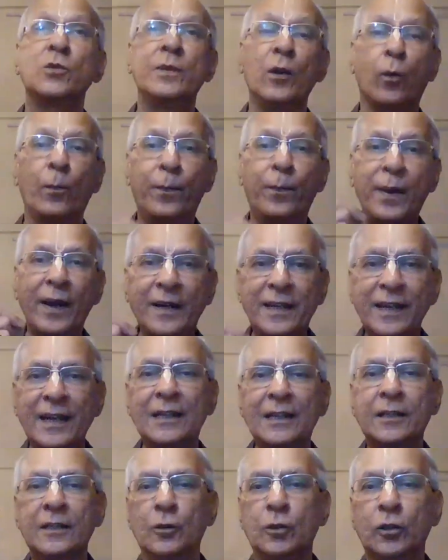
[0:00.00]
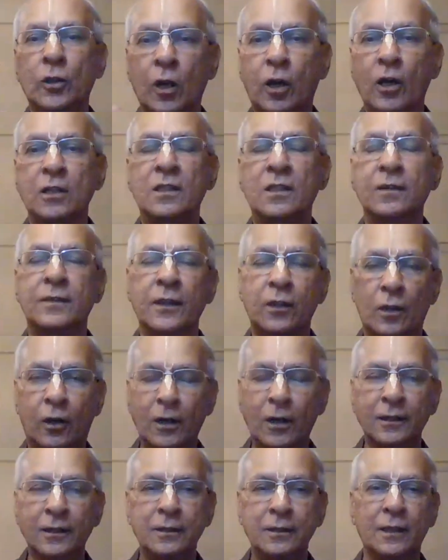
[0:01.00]
to be obedient to the laws of the
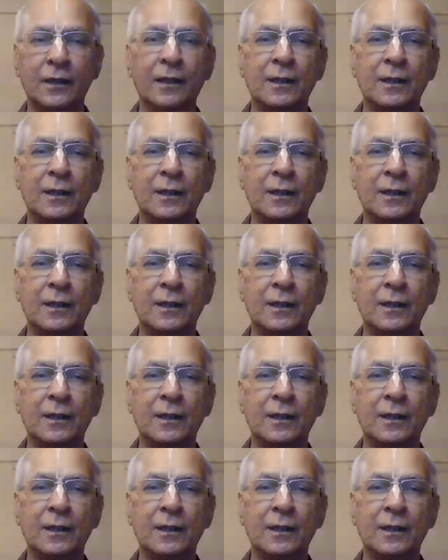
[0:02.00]
Lord